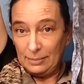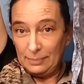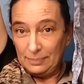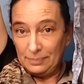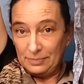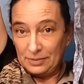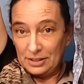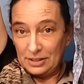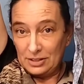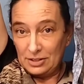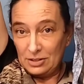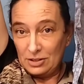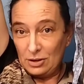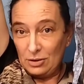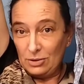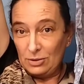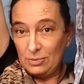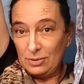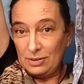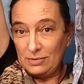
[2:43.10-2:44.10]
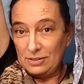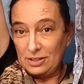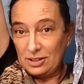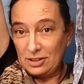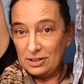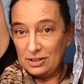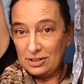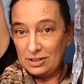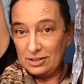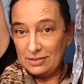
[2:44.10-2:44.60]
This is the only one I've
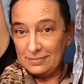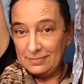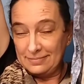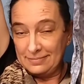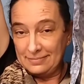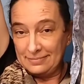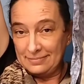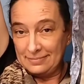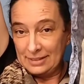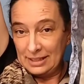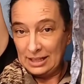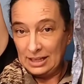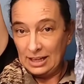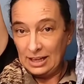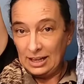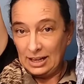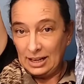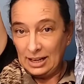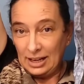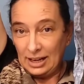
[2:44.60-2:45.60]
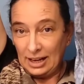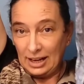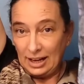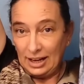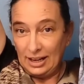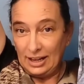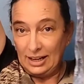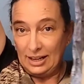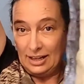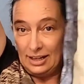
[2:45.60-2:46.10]
started.
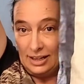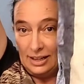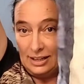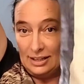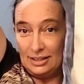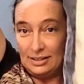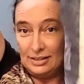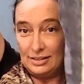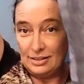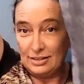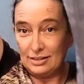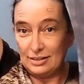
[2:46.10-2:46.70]
And